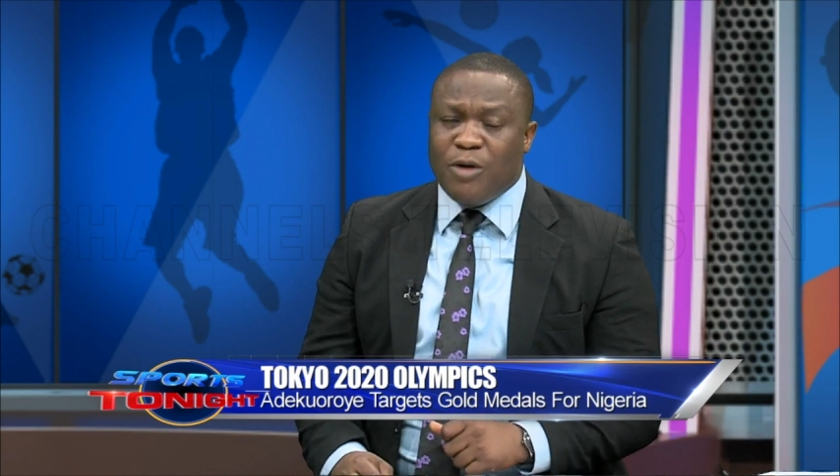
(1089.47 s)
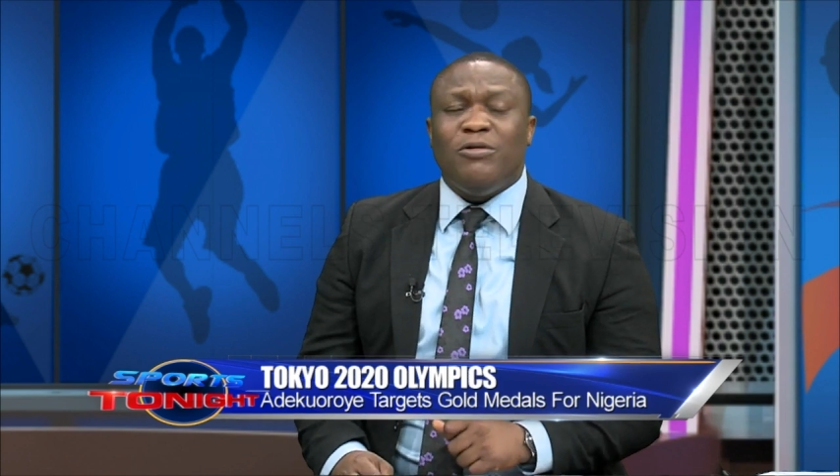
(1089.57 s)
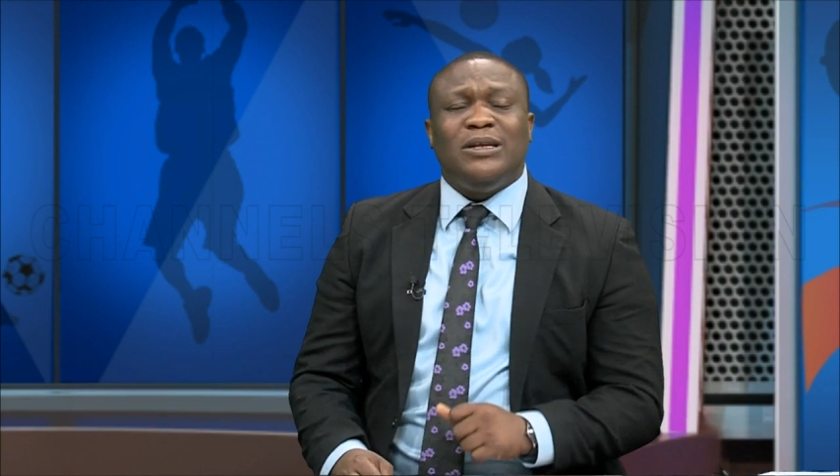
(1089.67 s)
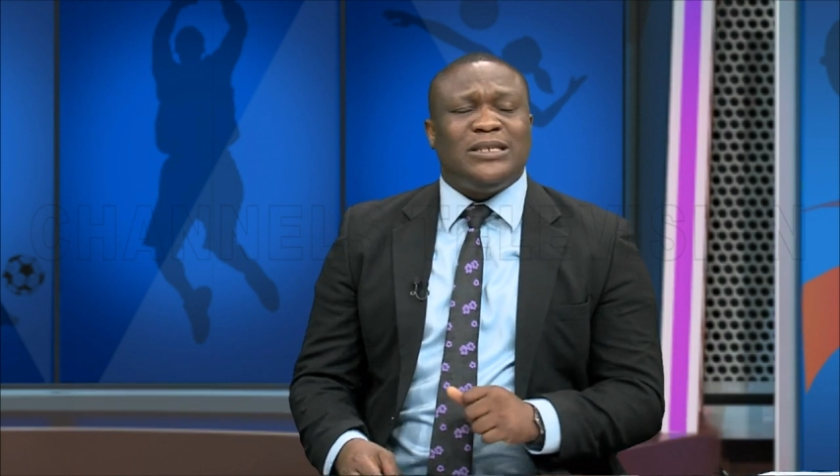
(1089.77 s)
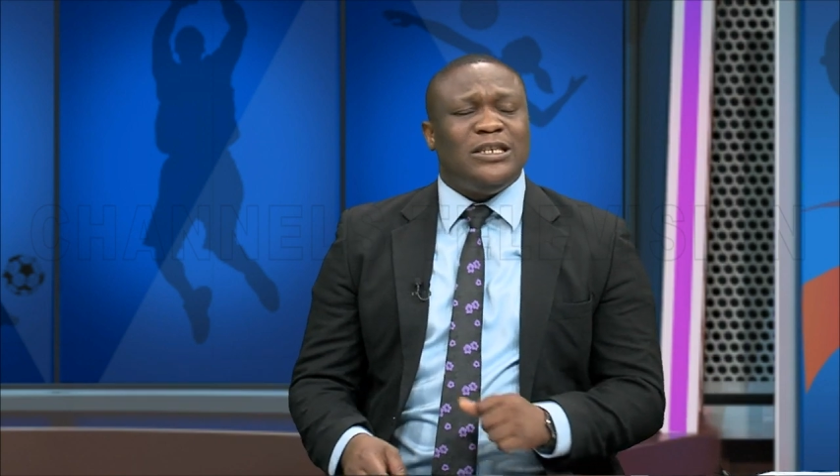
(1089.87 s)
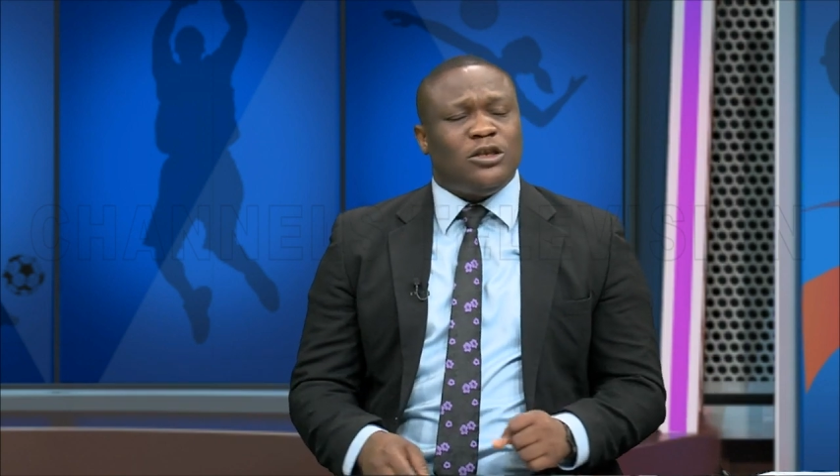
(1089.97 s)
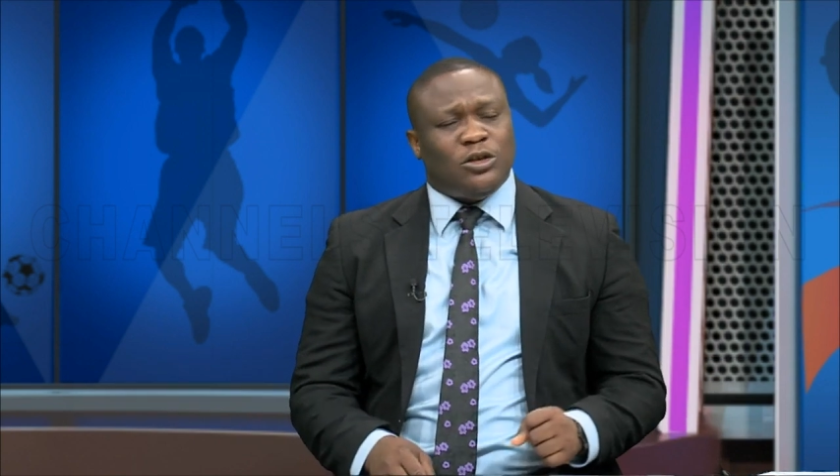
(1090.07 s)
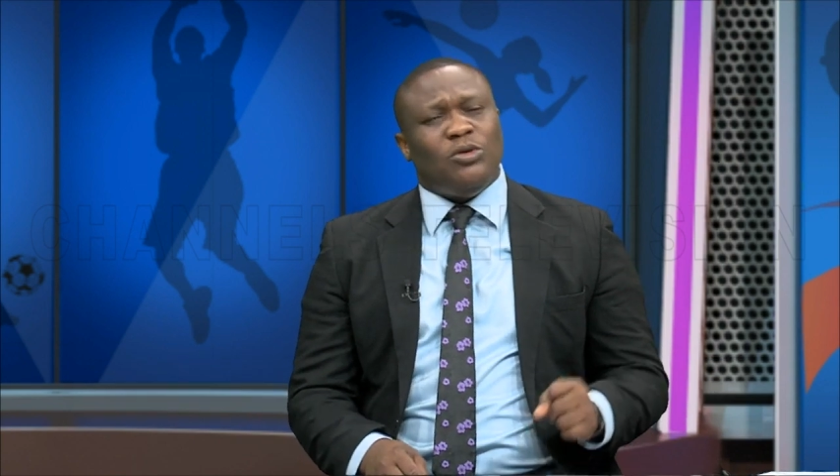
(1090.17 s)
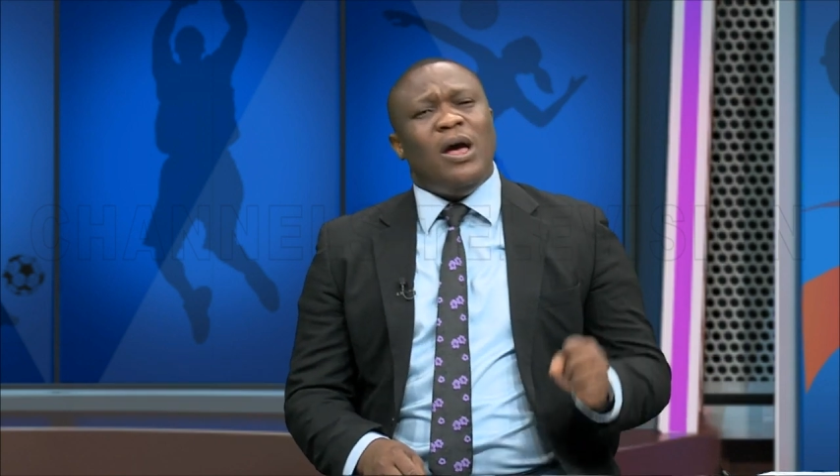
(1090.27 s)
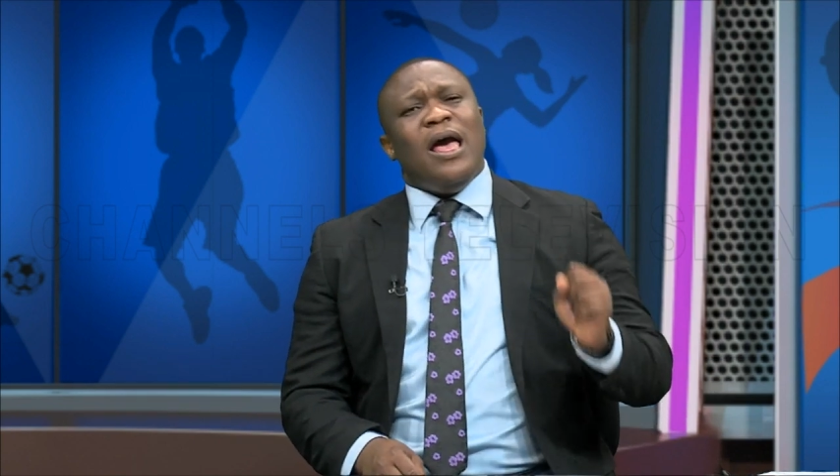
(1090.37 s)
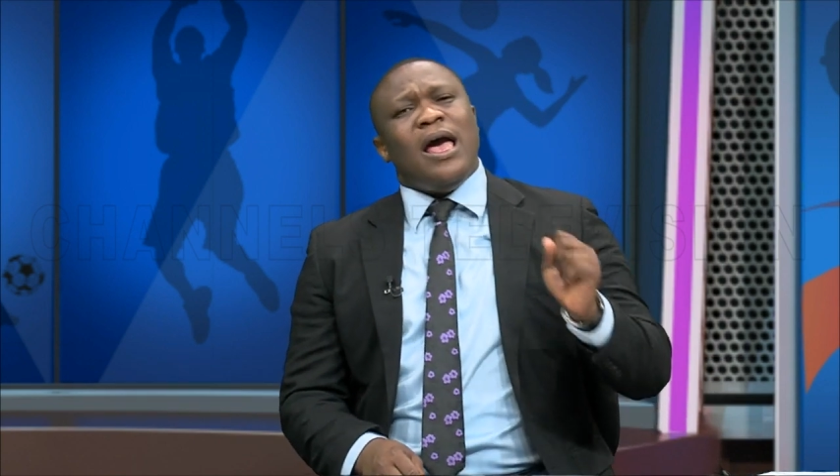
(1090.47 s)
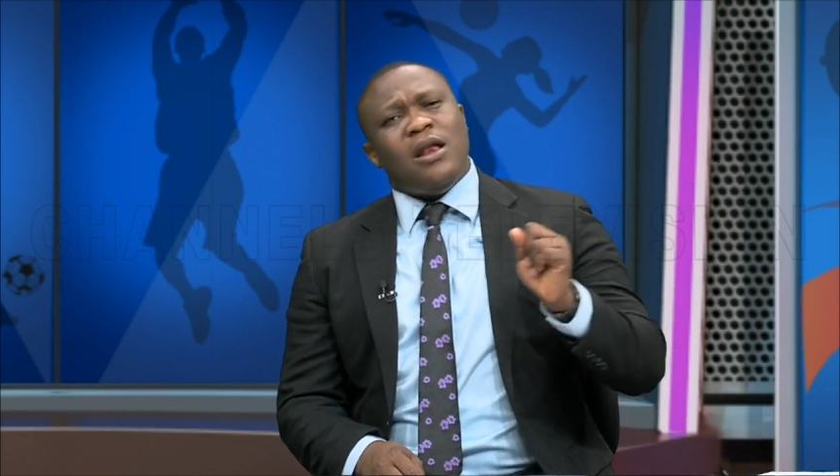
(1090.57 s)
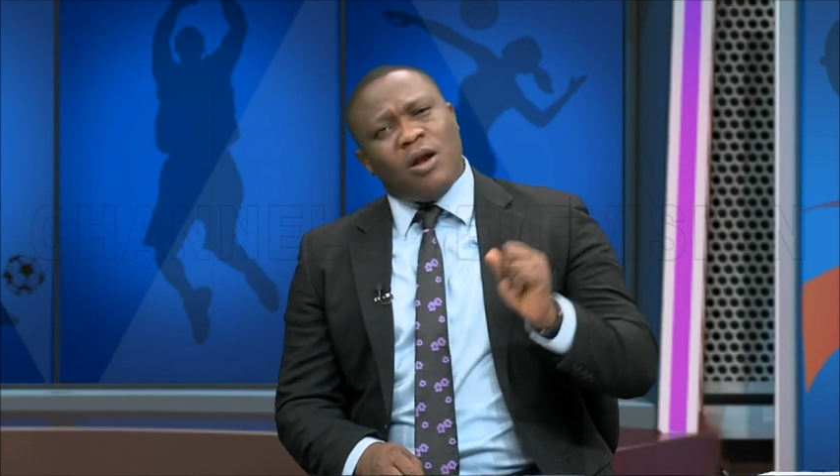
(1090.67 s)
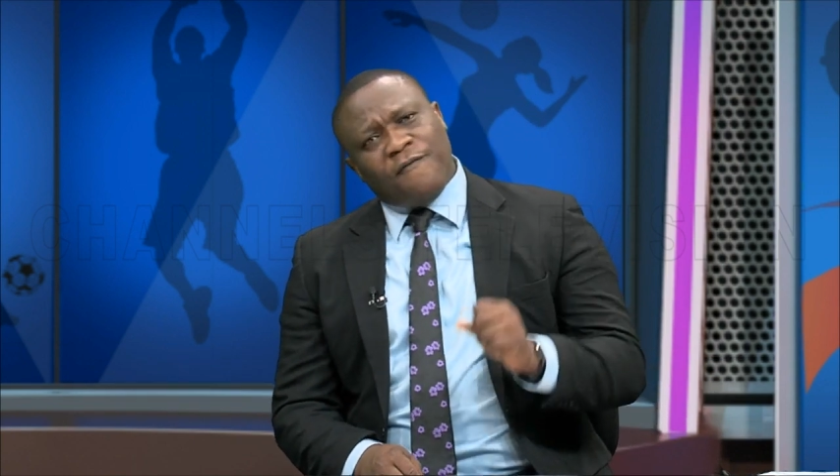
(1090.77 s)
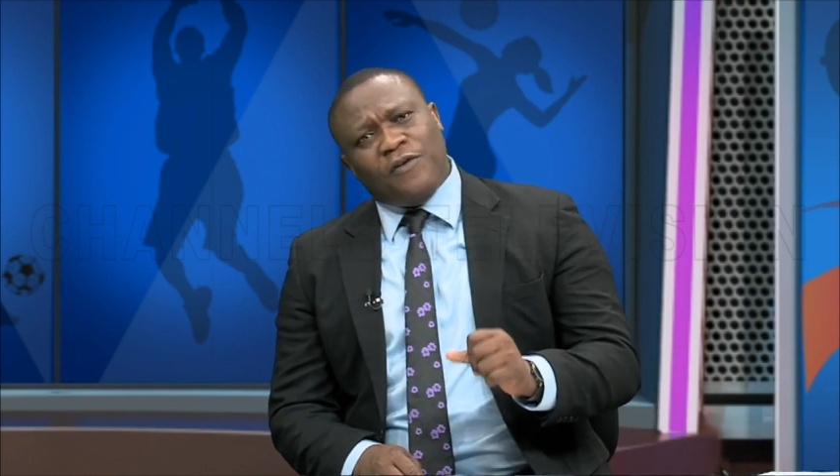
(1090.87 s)
We'll listen to
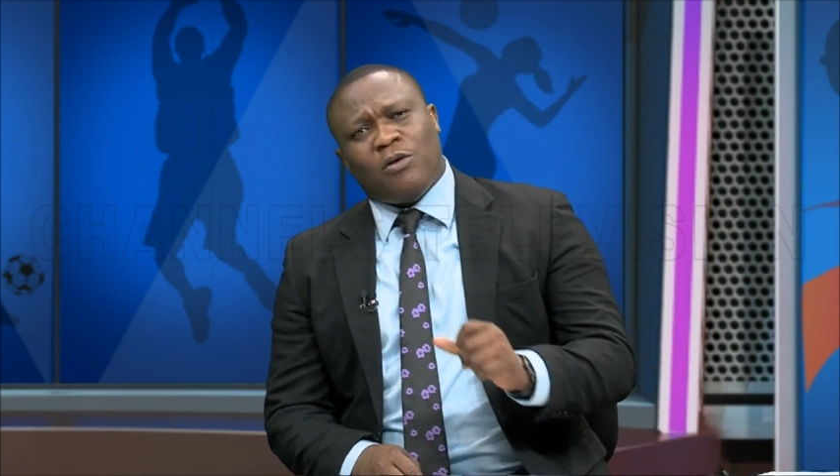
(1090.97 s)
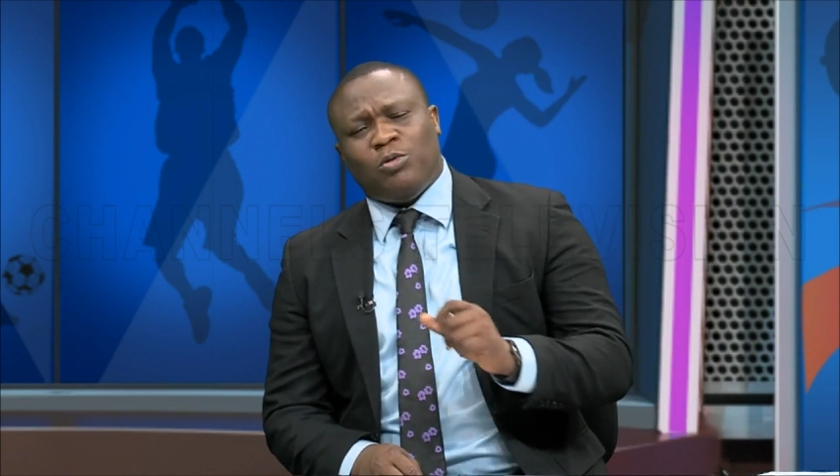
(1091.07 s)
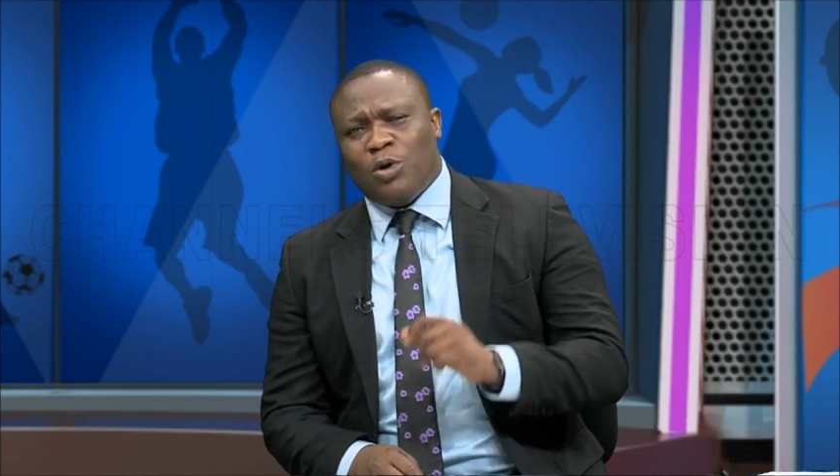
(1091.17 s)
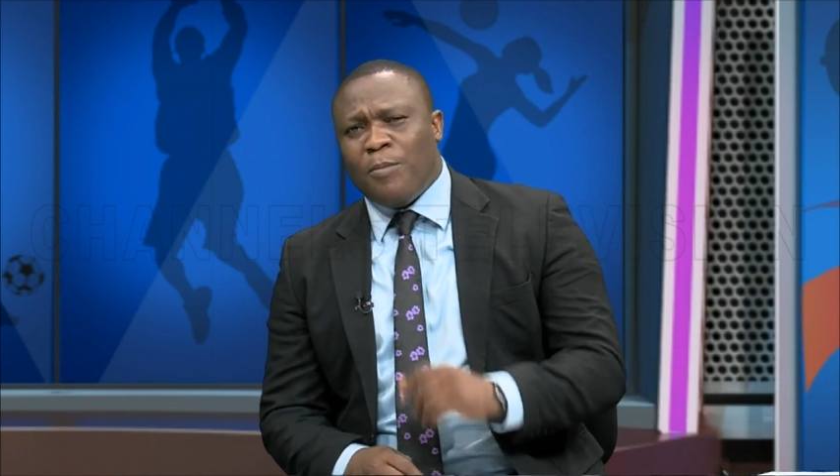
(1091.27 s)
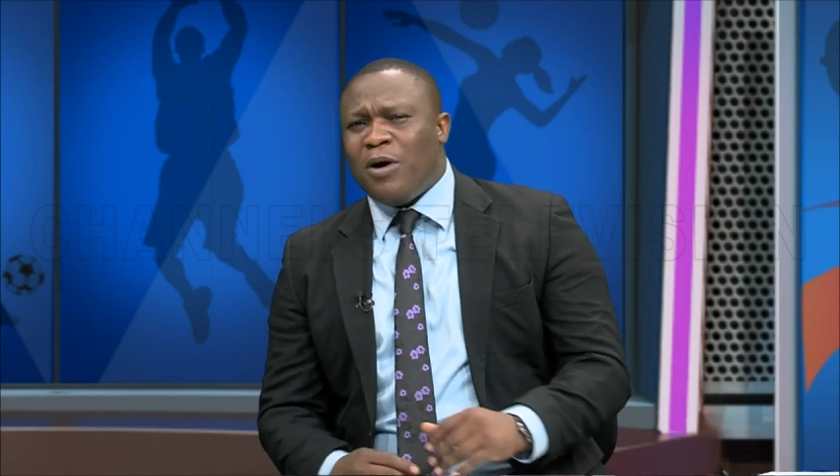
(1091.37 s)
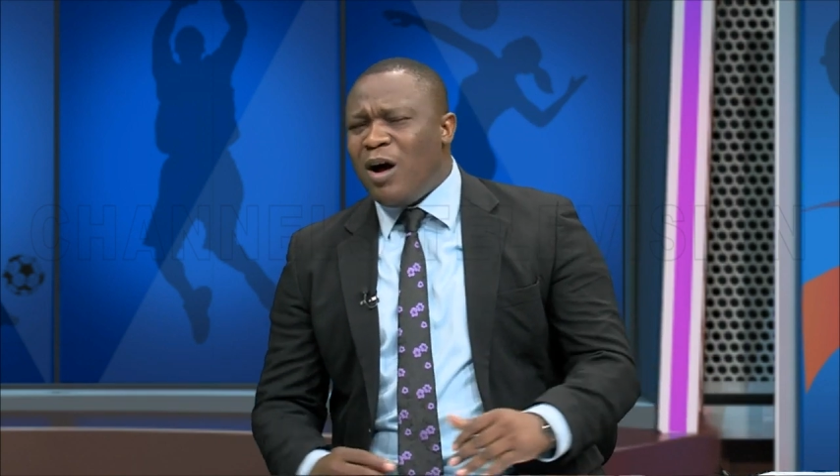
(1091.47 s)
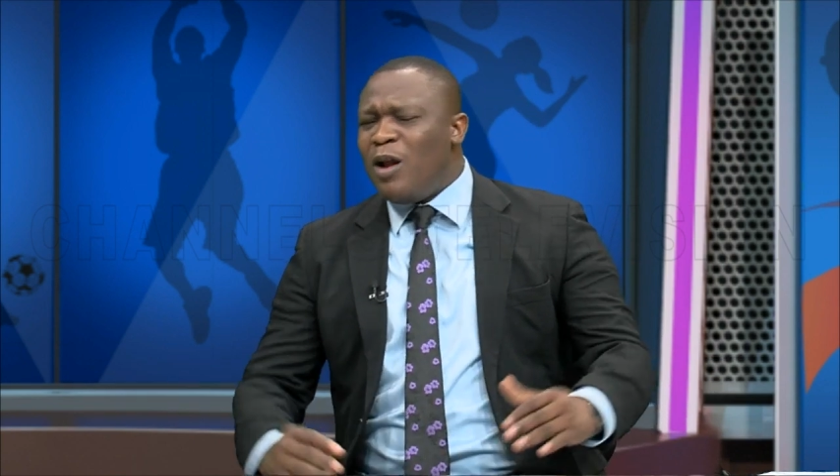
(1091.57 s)
Enofio Kudobong.